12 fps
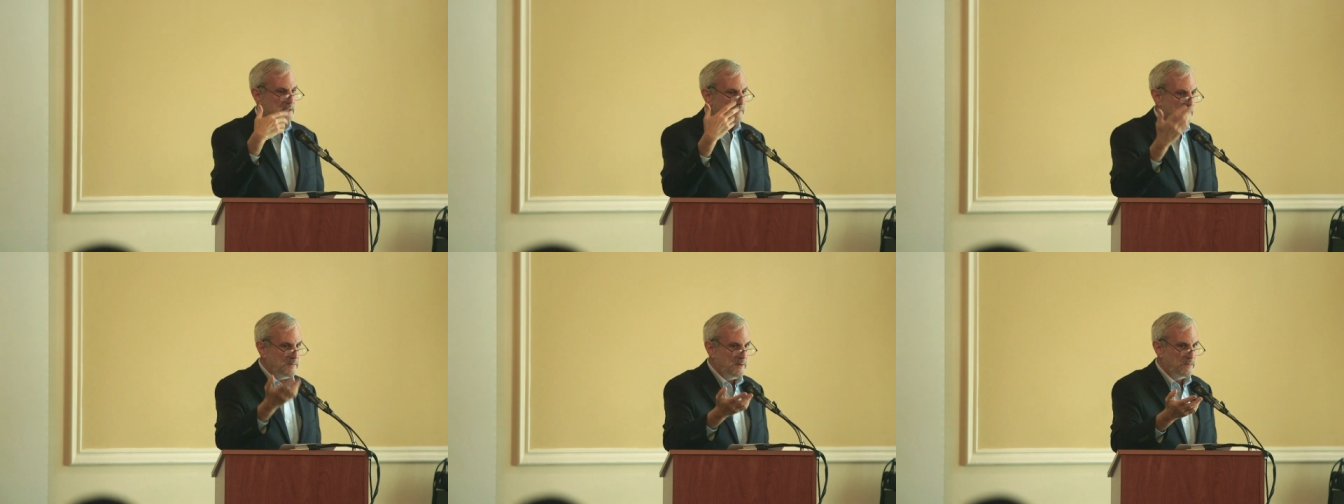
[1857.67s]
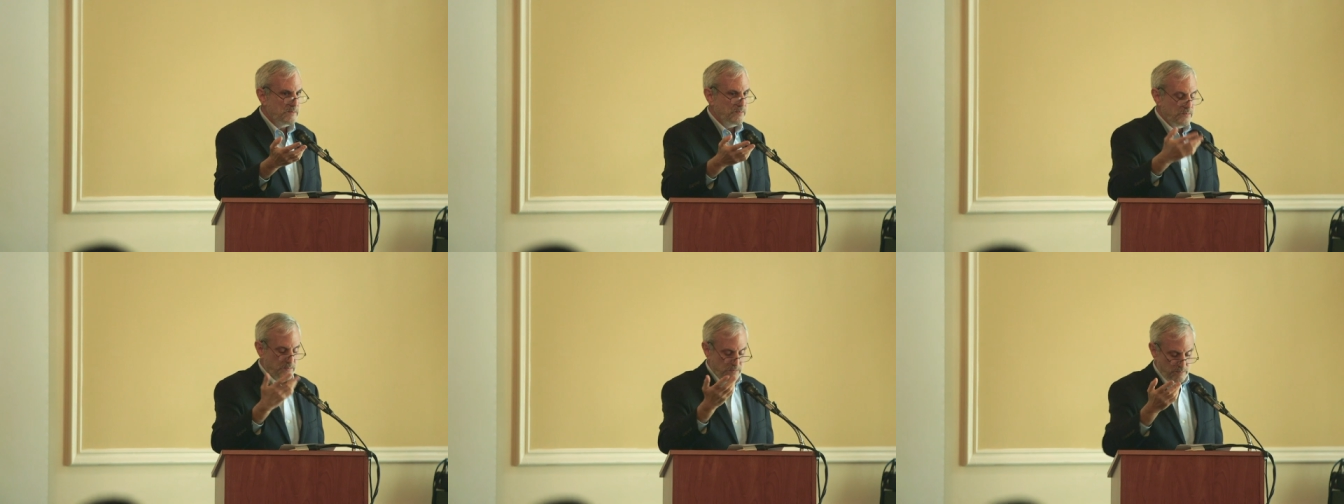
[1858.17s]
It may be
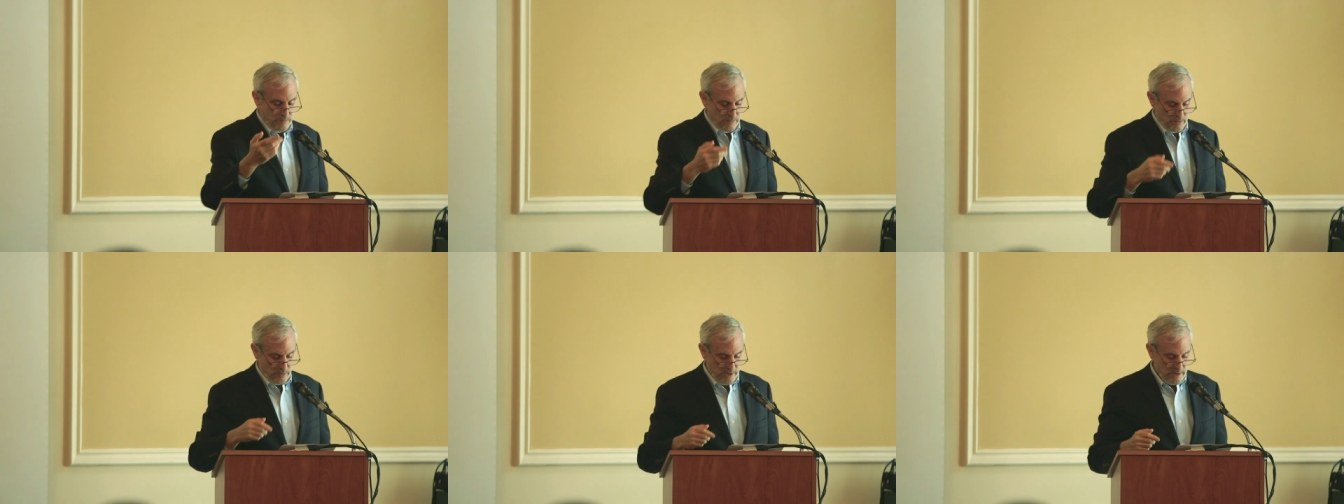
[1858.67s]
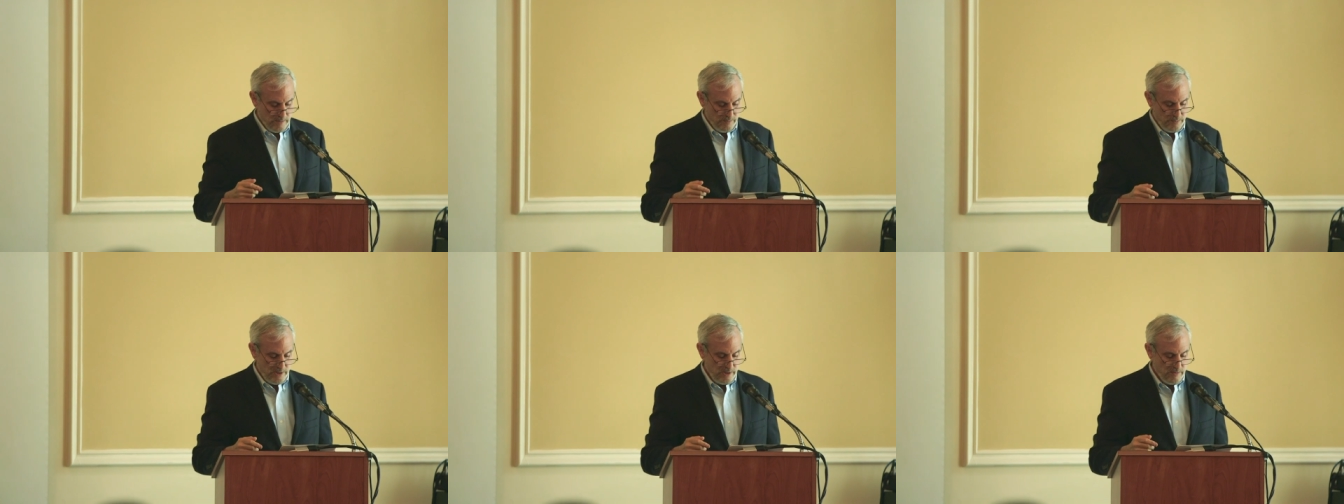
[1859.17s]
breeding,
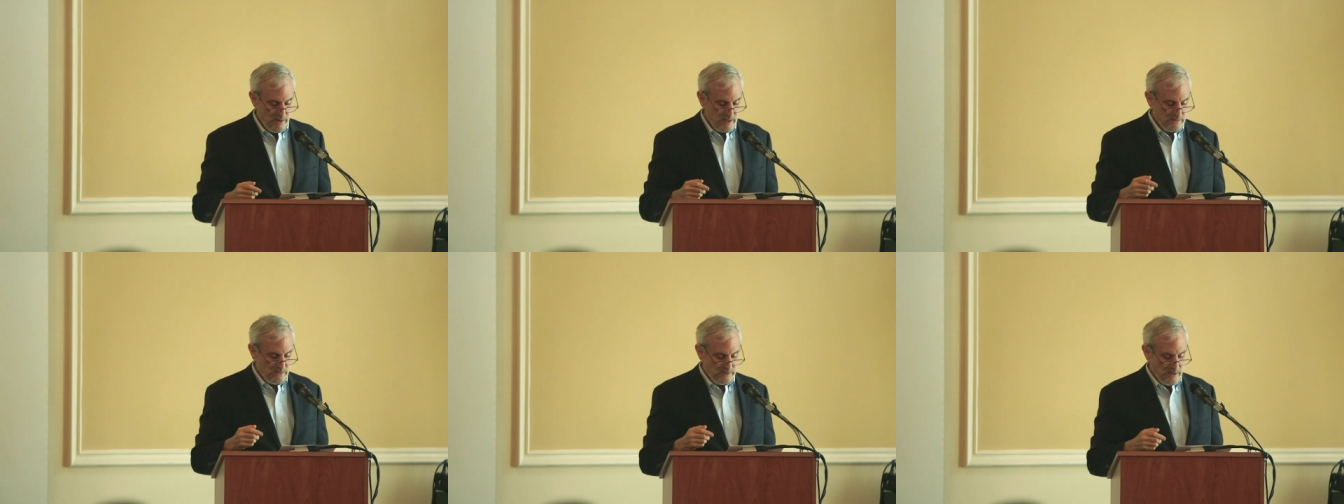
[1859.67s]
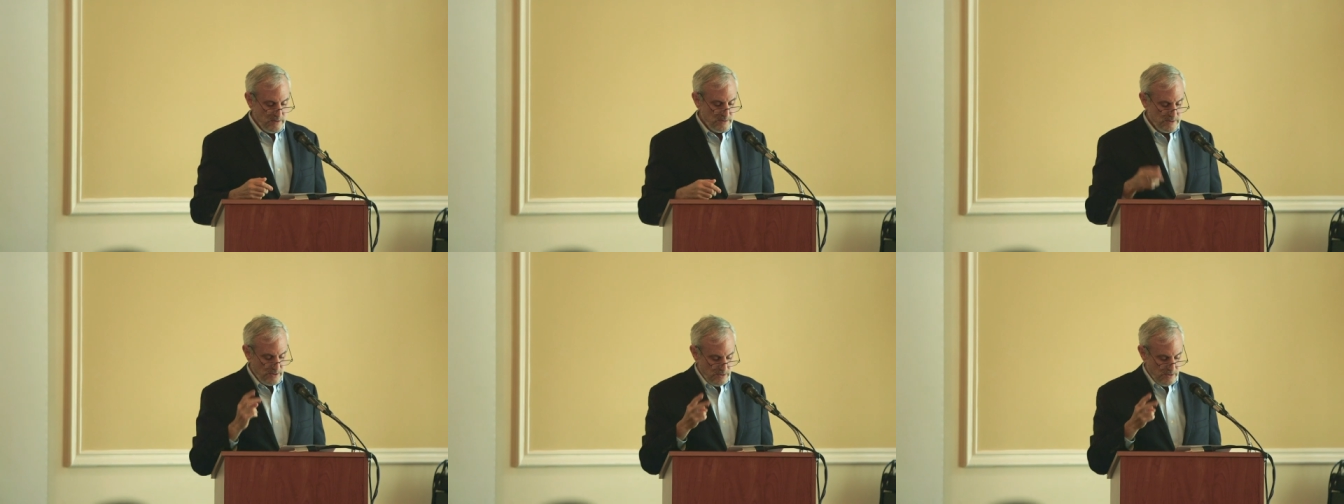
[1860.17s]
breeding grounds for terrorists.